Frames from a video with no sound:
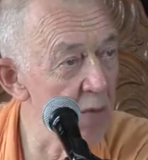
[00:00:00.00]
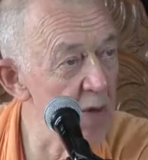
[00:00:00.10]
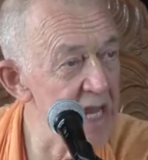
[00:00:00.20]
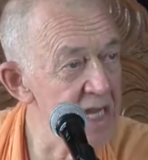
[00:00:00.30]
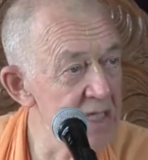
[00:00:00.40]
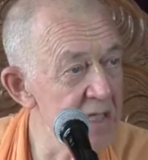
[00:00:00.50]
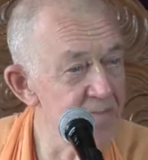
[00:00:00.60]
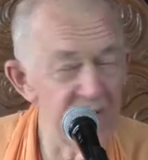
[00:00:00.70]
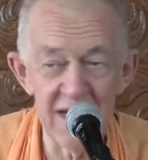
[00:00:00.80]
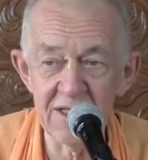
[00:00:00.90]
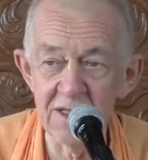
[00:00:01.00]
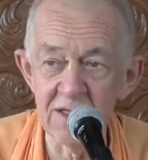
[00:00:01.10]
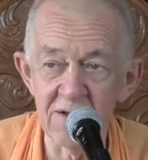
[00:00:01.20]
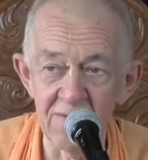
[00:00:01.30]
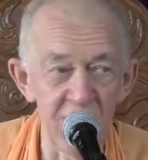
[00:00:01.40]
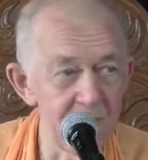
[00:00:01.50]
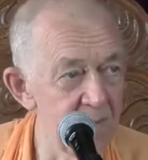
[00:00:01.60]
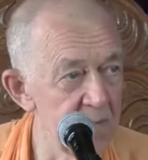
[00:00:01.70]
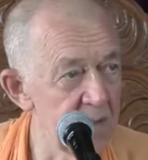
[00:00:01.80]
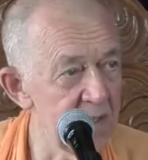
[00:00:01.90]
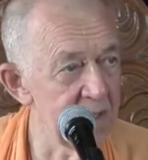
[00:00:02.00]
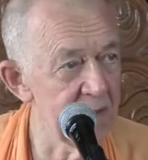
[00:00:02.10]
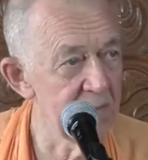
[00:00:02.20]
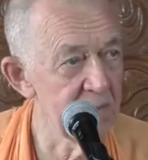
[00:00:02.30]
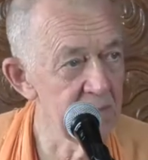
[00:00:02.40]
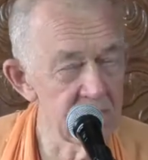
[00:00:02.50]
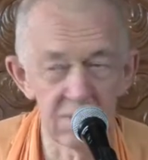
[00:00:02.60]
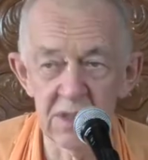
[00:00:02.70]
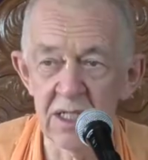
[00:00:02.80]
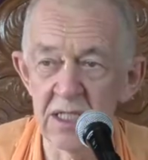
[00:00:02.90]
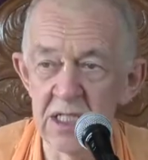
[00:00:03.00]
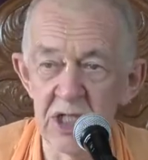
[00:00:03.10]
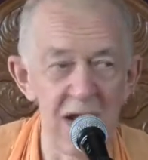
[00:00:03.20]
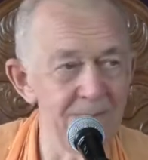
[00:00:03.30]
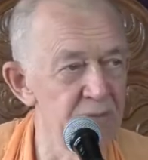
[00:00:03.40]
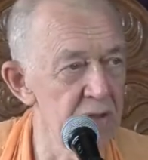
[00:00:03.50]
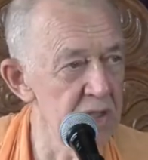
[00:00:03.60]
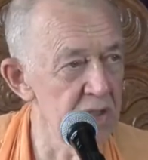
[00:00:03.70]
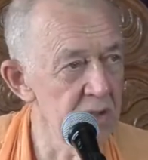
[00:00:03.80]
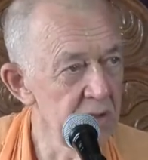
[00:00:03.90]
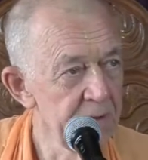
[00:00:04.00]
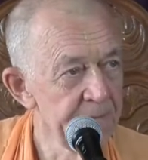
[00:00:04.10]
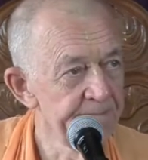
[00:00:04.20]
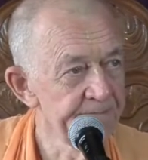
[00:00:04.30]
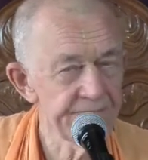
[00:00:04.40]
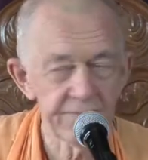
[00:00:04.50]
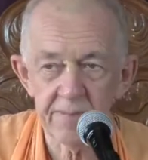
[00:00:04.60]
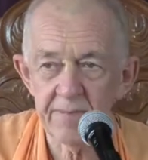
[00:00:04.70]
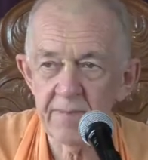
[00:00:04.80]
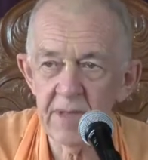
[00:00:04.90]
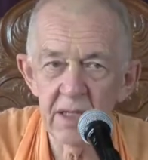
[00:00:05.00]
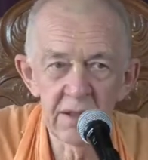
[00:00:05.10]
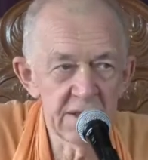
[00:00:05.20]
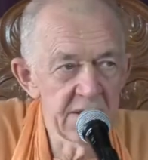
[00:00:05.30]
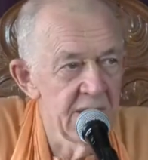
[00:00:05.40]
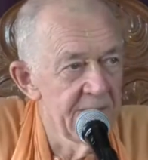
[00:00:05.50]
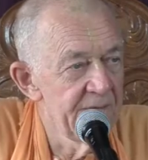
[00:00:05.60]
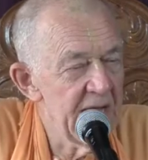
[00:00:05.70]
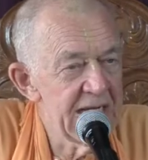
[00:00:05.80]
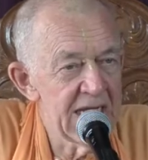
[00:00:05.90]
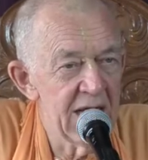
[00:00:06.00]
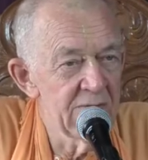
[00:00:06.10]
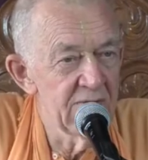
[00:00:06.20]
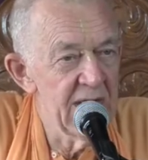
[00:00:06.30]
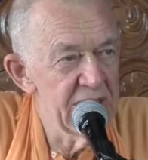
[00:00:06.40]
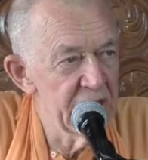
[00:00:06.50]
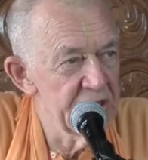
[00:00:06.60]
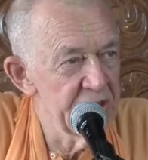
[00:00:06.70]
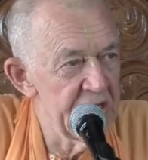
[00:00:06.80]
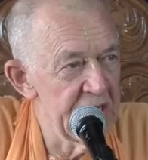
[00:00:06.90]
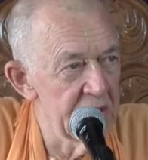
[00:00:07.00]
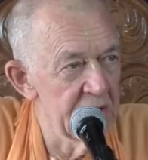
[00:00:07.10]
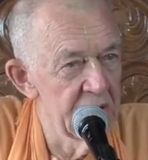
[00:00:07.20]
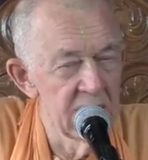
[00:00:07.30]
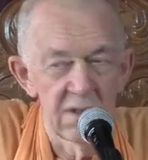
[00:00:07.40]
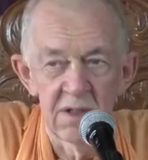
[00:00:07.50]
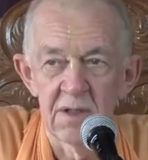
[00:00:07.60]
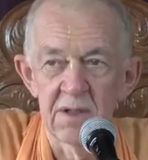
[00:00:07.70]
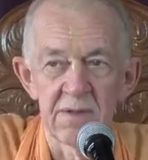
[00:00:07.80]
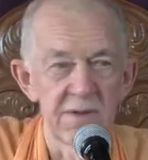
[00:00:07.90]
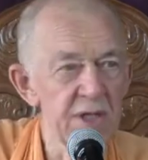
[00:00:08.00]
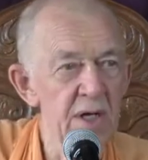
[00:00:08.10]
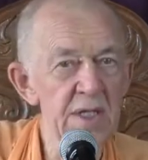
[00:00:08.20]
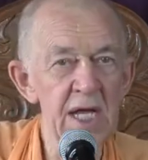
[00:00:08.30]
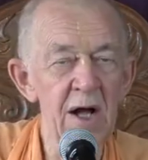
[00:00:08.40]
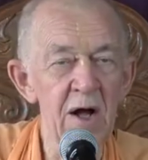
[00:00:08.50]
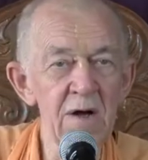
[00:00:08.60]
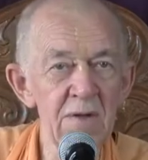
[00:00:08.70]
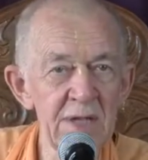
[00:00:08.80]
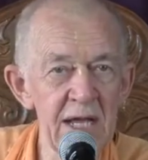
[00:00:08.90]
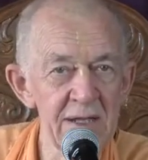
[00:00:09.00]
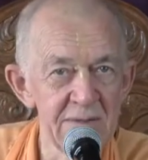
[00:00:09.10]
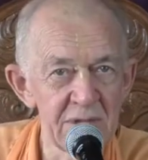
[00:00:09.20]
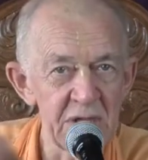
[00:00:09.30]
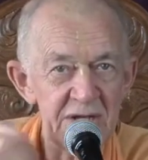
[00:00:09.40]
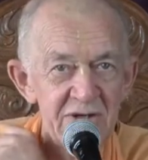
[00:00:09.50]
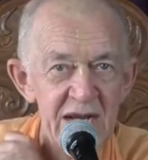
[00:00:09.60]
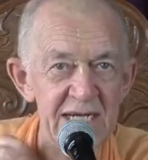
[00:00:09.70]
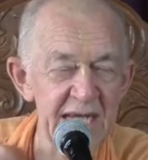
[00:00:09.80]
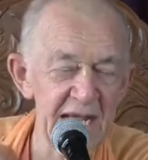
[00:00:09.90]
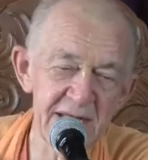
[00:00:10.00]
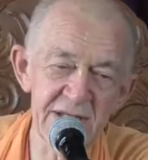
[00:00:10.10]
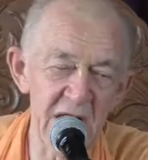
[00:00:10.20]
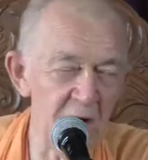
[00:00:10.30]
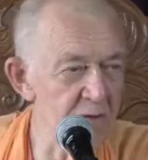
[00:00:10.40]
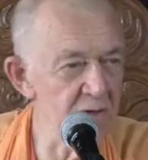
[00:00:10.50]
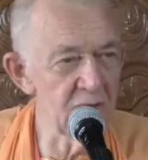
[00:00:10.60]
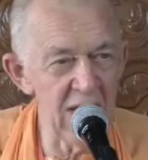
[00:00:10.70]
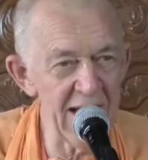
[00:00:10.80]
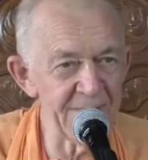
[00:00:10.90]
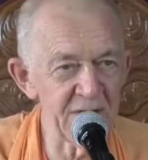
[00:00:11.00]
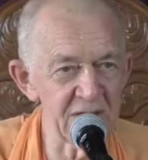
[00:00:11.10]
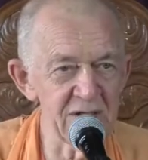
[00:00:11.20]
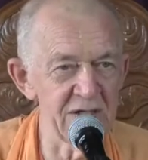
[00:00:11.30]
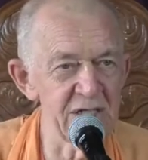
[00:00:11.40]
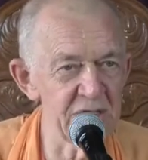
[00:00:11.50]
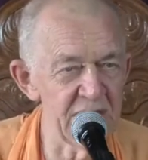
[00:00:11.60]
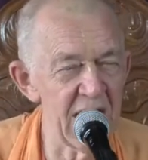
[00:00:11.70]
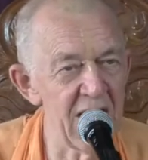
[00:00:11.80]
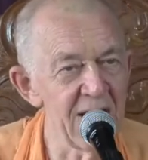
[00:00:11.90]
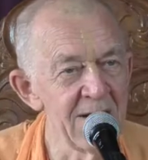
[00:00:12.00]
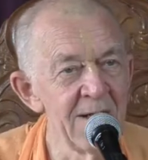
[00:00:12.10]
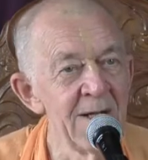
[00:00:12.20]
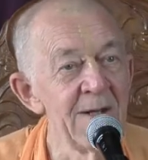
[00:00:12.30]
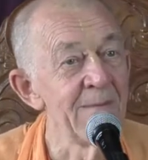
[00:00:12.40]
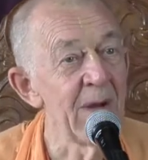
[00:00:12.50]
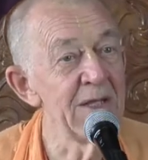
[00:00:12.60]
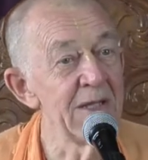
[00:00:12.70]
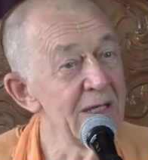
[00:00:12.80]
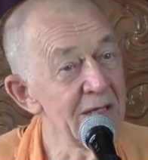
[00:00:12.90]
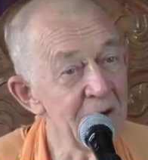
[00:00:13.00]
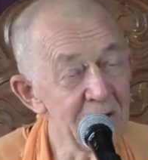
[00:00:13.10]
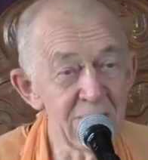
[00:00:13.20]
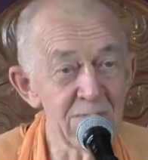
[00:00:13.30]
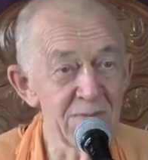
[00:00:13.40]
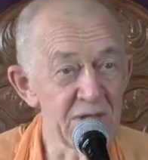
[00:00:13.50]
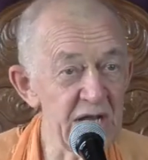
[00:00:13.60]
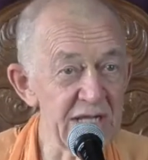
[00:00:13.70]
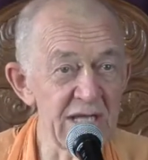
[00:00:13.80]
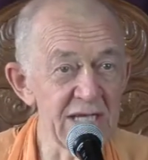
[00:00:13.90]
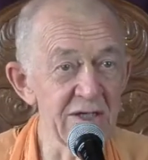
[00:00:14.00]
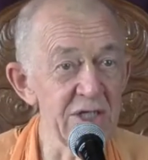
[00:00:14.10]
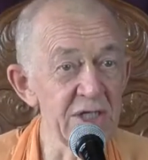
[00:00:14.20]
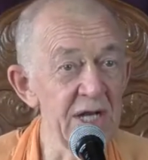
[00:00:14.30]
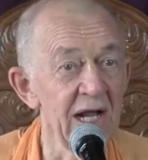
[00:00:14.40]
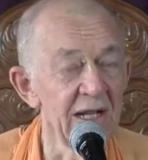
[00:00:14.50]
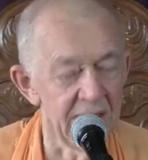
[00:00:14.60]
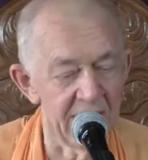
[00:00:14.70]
away in the presence of the, the, the, the shepherd. It's a very outrageous thing. And so that all the Kshatriya kings, they all go after Krishna and they're all chasing Krishna.